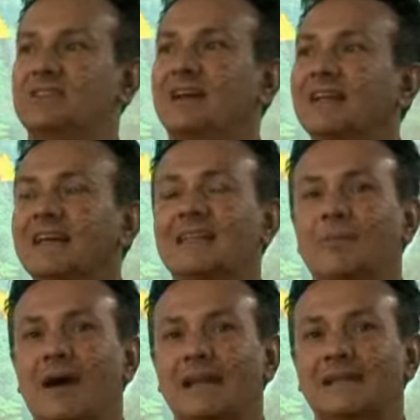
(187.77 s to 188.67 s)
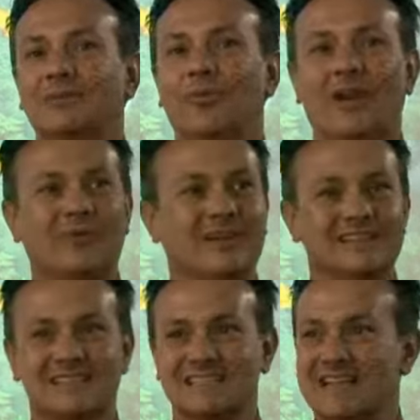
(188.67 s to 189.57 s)
You click the button right where
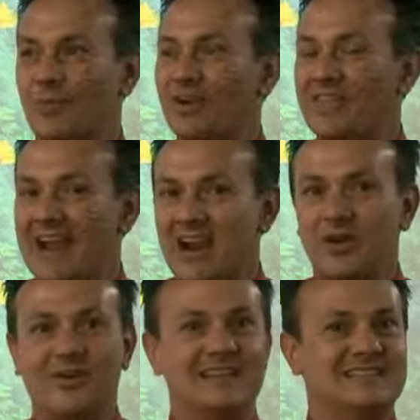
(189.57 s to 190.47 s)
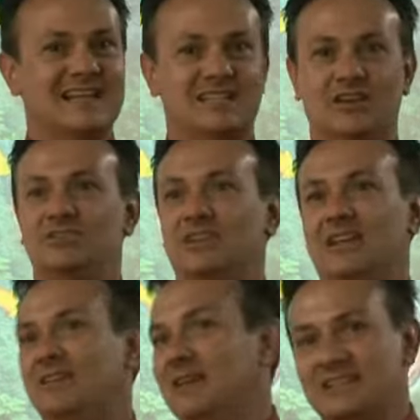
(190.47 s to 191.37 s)
it says where the arrow is, and it tells
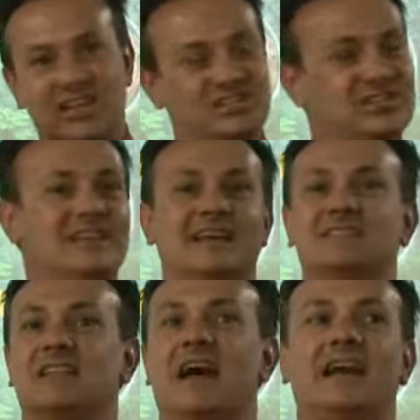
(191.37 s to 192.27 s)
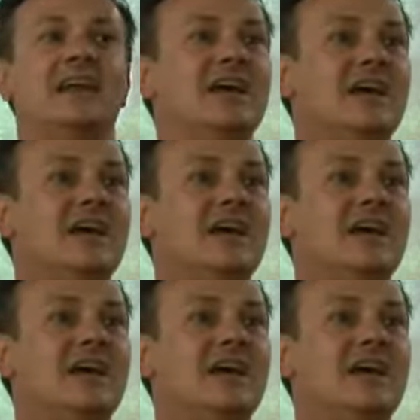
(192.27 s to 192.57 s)
you, it takes you to the next slide.